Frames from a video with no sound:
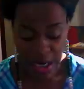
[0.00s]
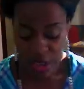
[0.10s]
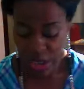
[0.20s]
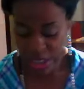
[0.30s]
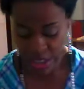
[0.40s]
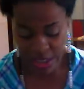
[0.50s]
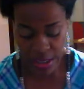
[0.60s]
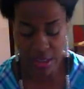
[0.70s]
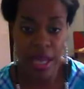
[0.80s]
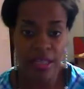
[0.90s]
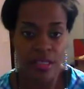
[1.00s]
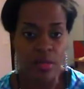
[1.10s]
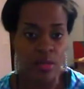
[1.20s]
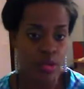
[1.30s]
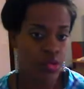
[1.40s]
And I try to get like
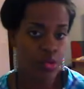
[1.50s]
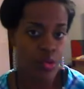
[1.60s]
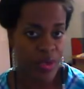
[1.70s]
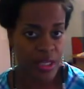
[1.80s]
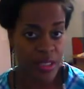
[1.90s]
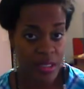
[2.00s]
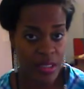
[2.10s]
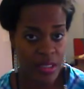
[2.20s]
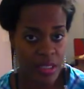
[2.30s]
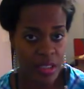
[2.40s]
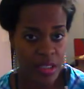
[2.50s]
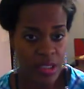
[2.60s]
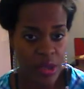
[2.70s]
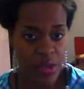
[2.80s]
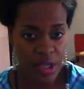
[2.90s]
some neutral pieces
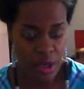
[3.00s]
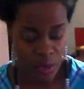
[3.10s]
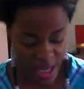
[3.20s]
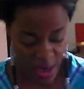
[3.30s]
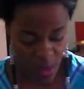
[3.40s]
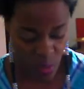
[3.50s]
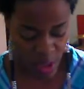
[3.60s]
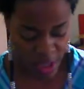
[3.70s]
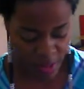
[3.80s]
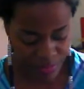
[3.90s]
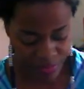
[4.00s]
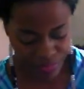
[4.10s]
so that no matter what